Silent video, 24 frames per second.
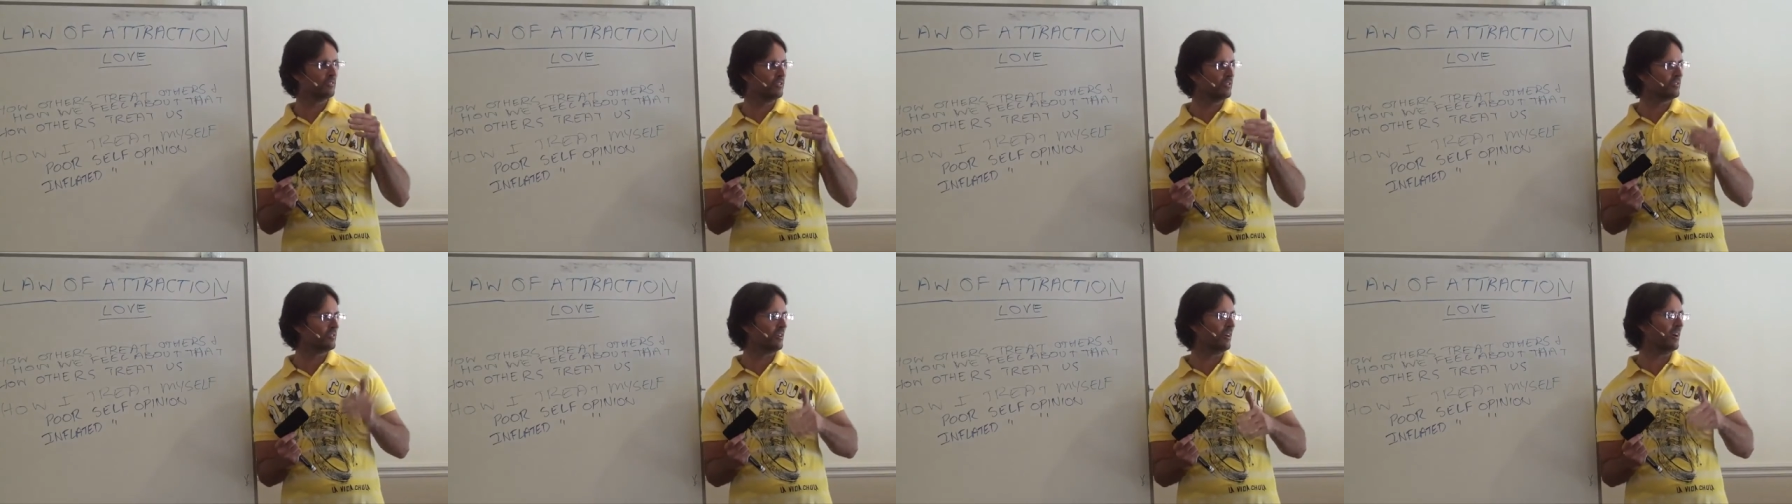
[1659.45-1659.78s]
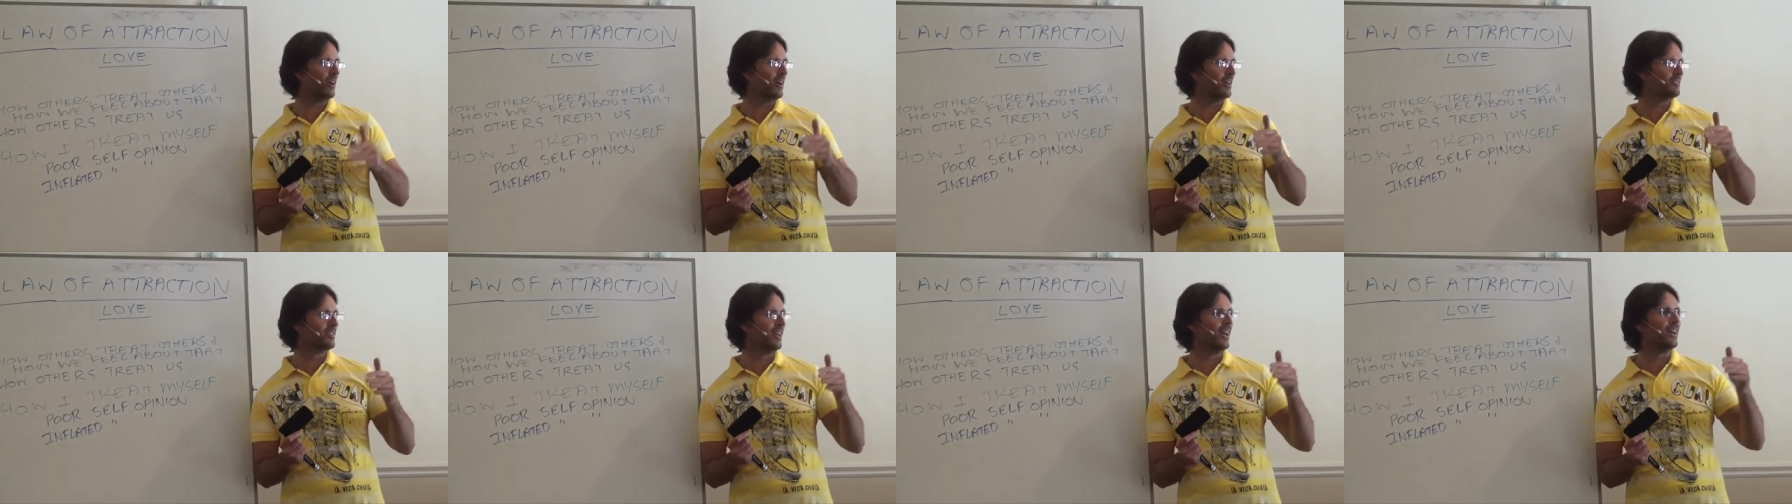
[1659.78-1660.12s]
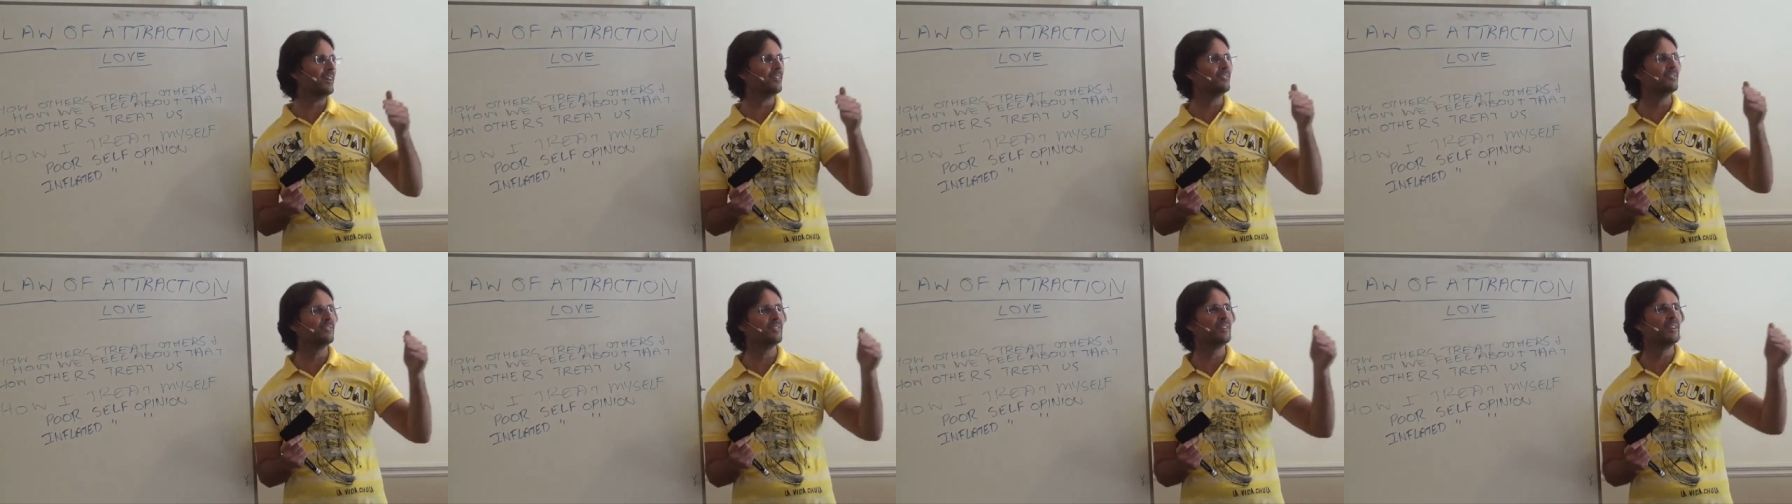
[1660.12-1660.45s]
desires
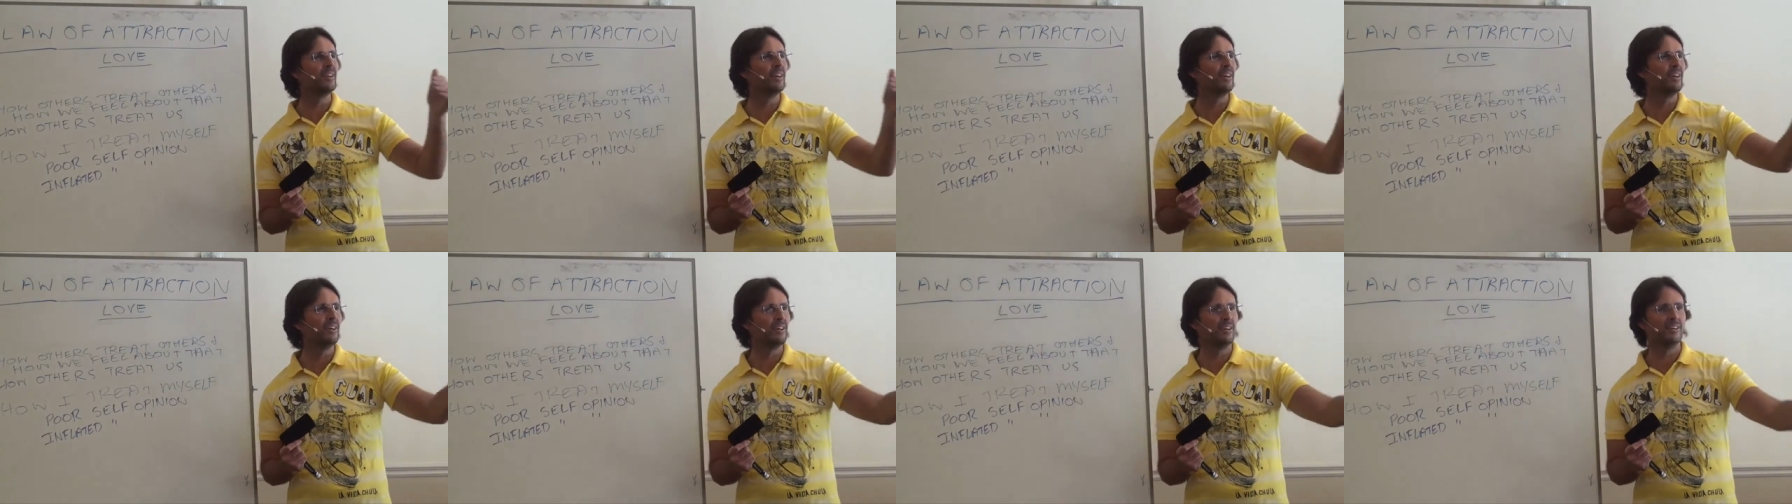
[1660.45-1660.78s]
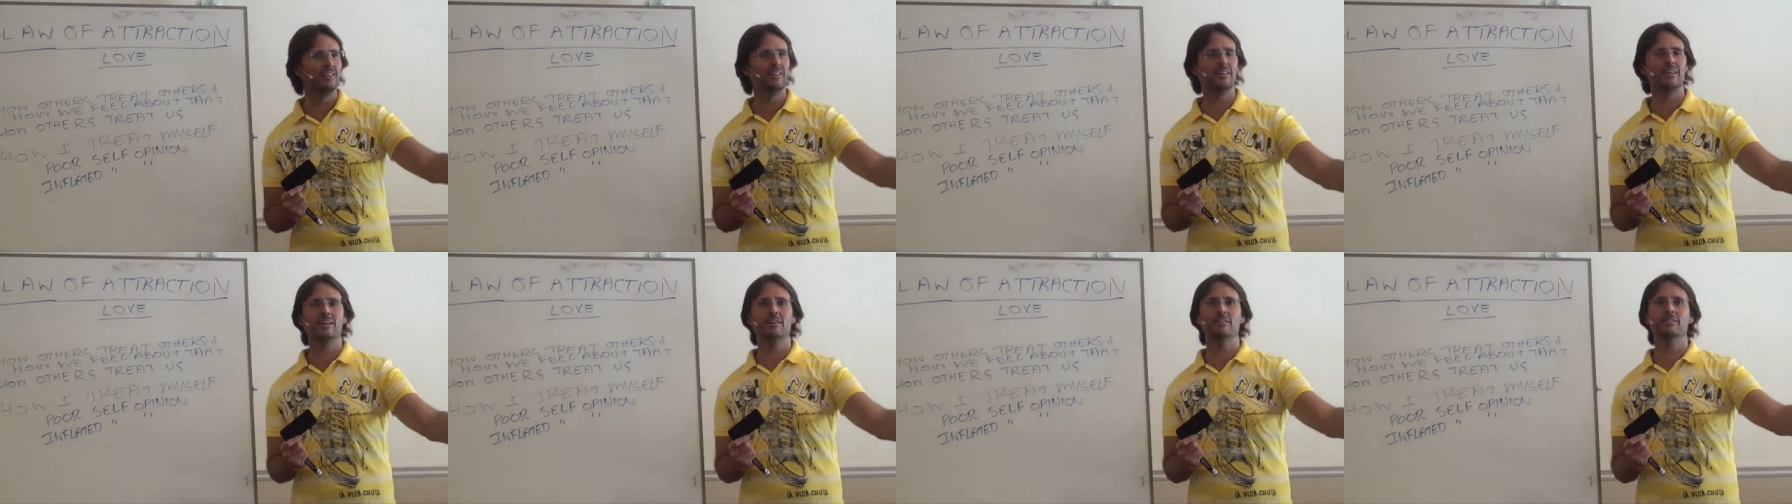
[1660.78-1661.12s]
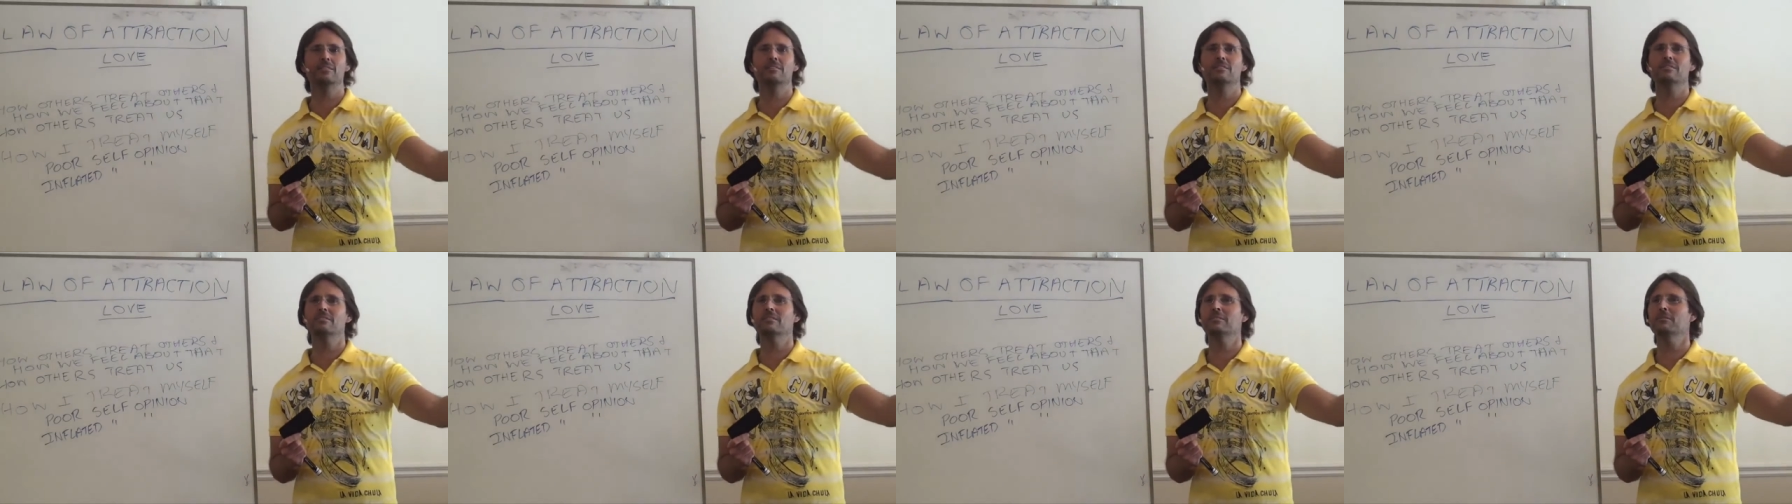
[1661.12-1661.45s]
as
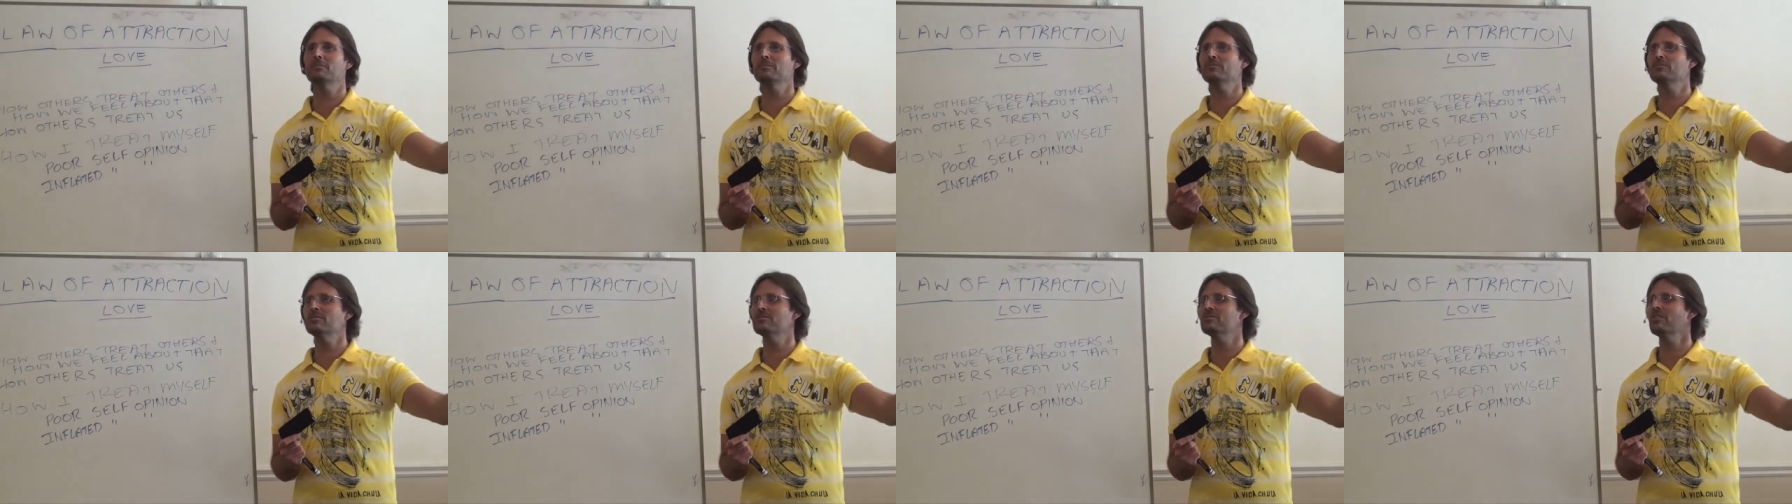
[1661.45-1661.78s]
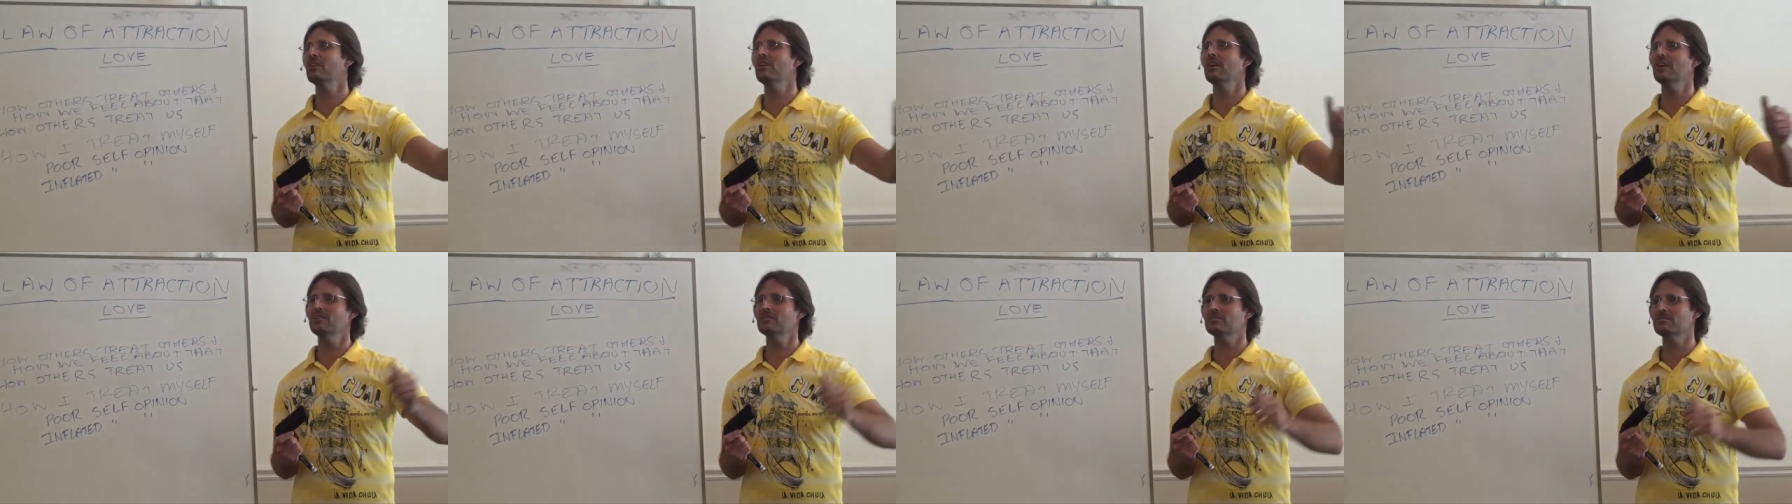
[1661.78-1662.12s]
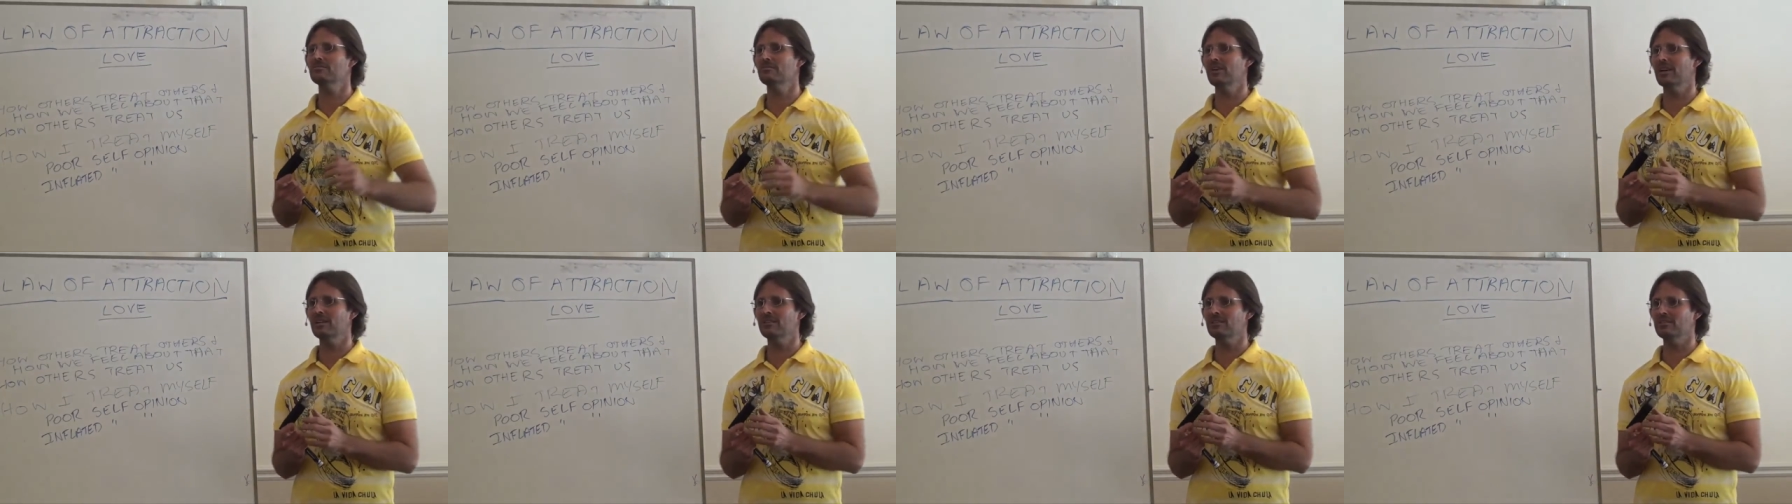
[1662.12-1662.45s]
the desires
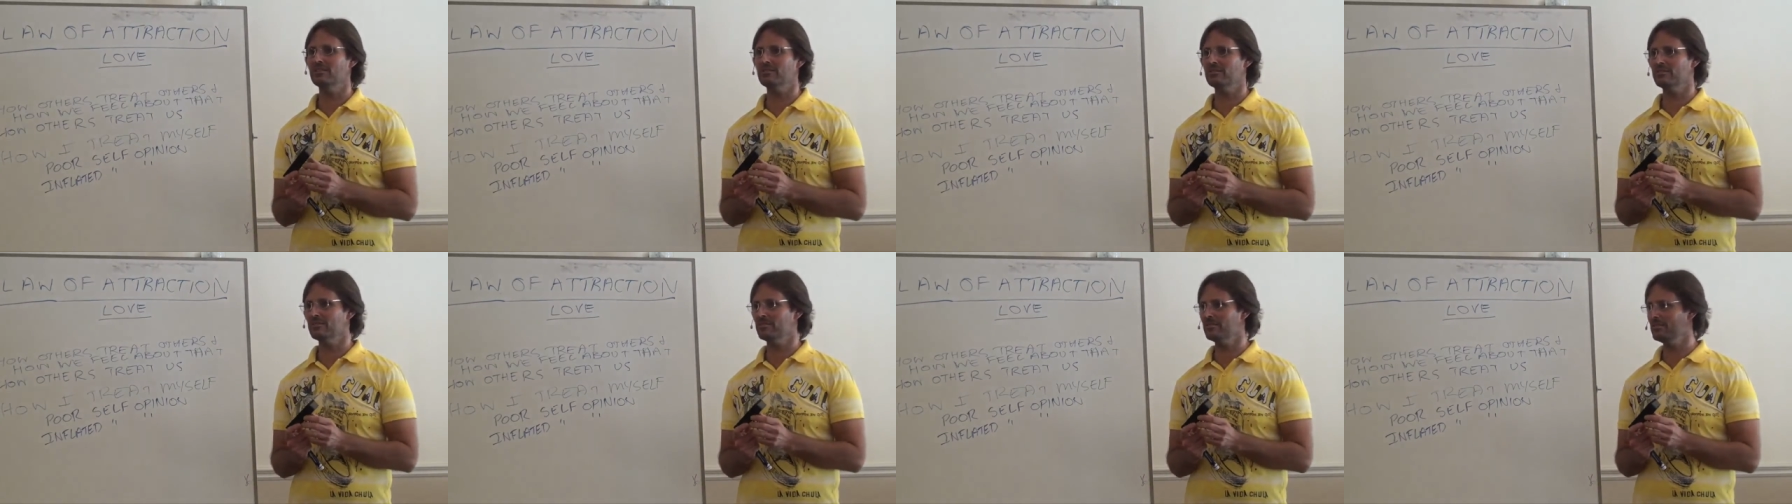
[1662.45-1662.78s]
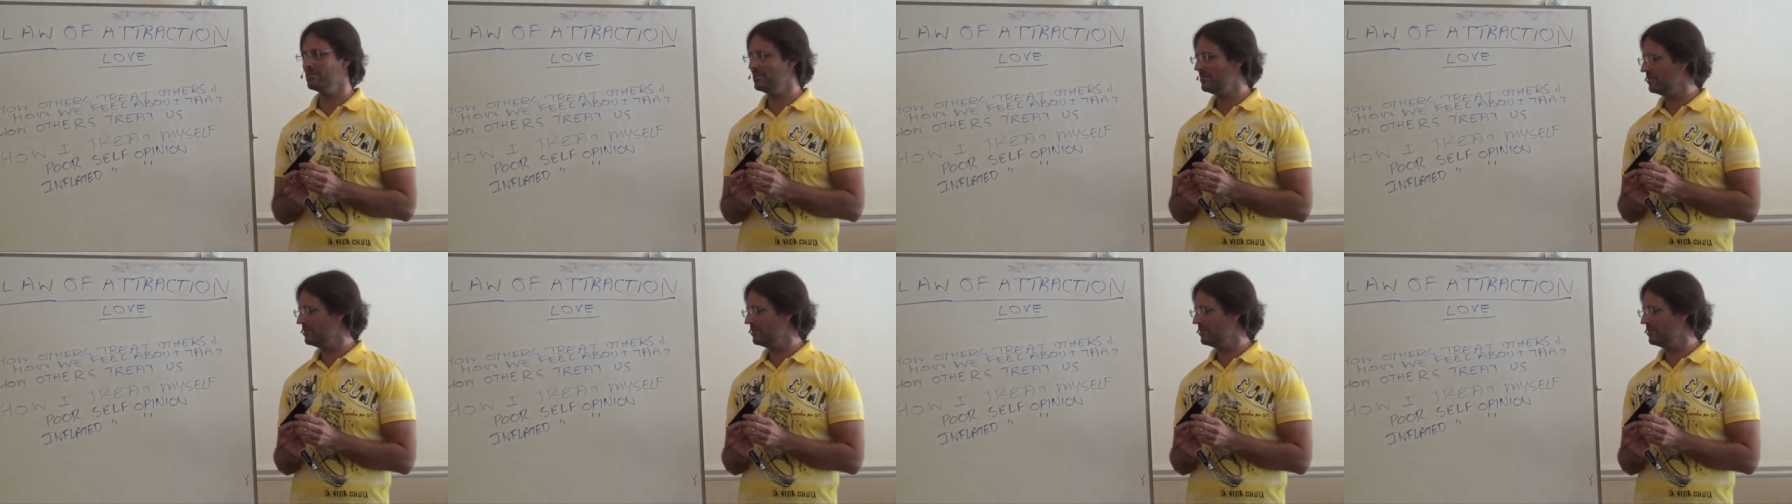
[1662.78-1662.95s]
of others.